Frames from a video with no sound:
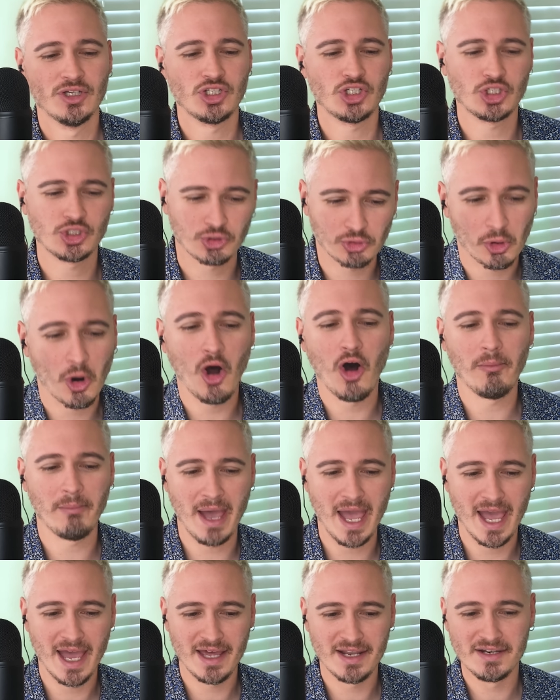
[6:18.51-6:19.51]

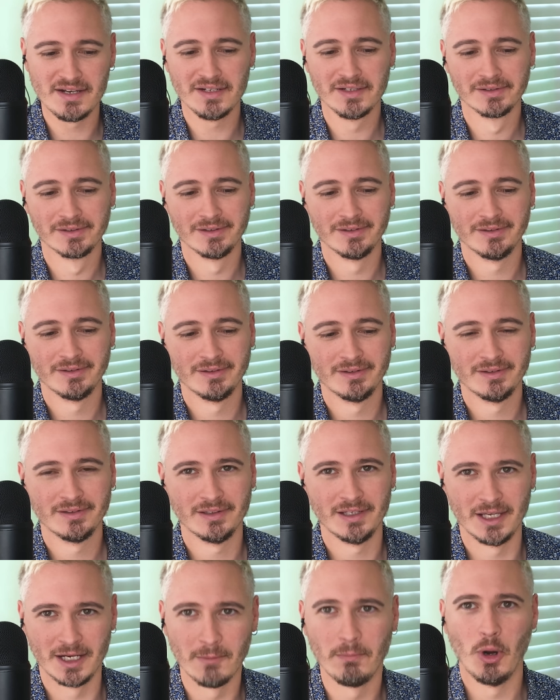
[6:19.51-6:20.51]
strawmanned
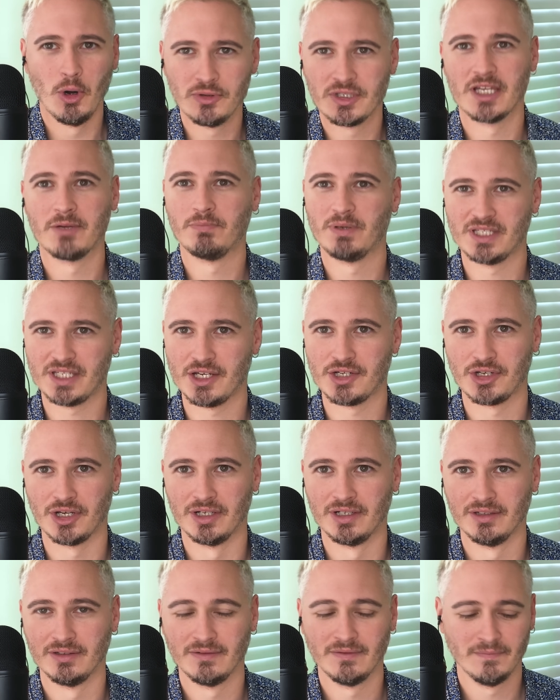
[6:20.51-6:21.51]
an opposing
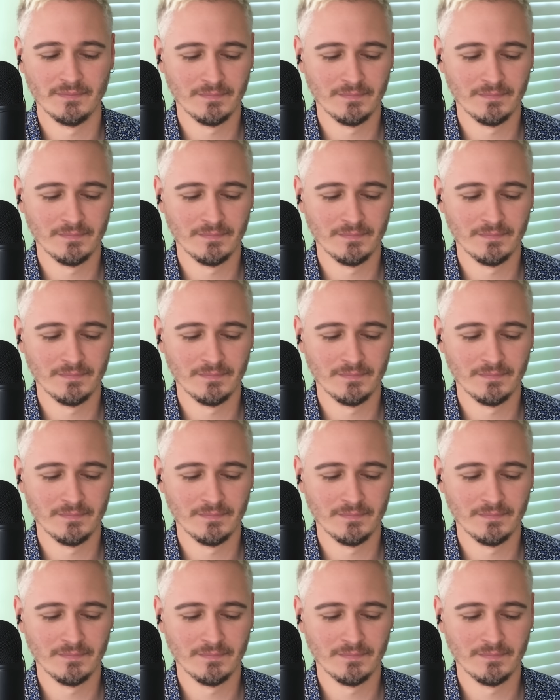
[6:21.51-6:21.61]
position.